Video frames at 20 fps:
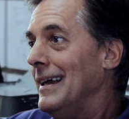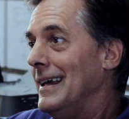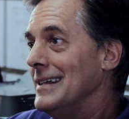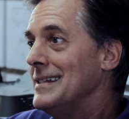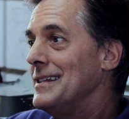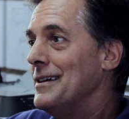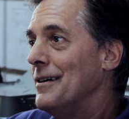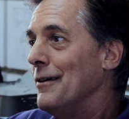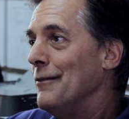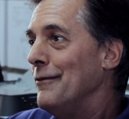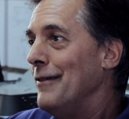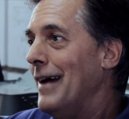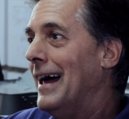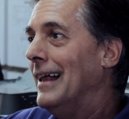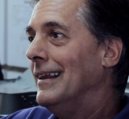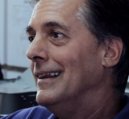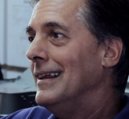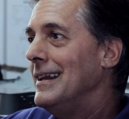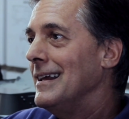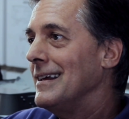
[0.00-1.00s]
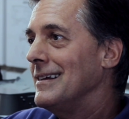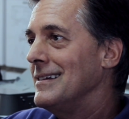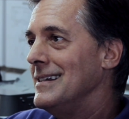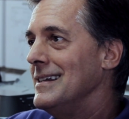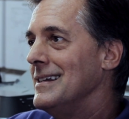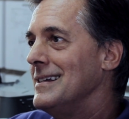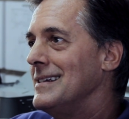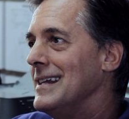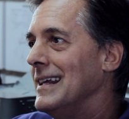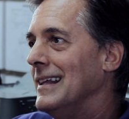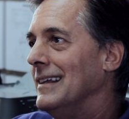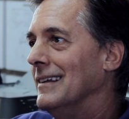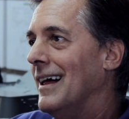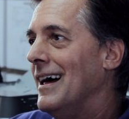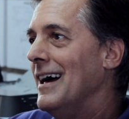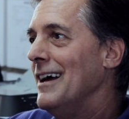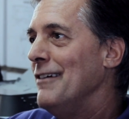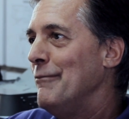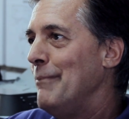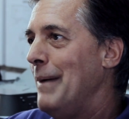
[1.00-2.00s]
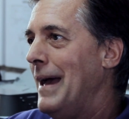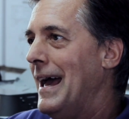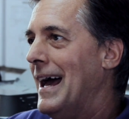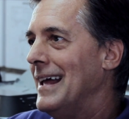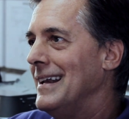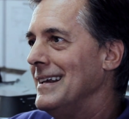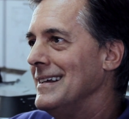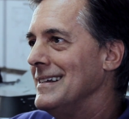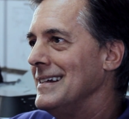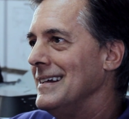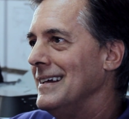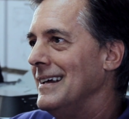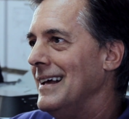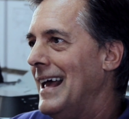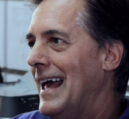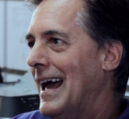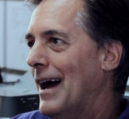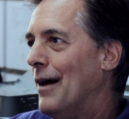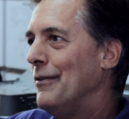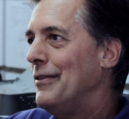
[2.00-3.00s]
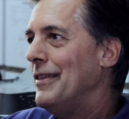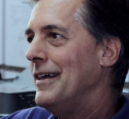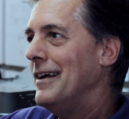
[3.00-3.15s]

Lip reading: is there a valid existing live patent out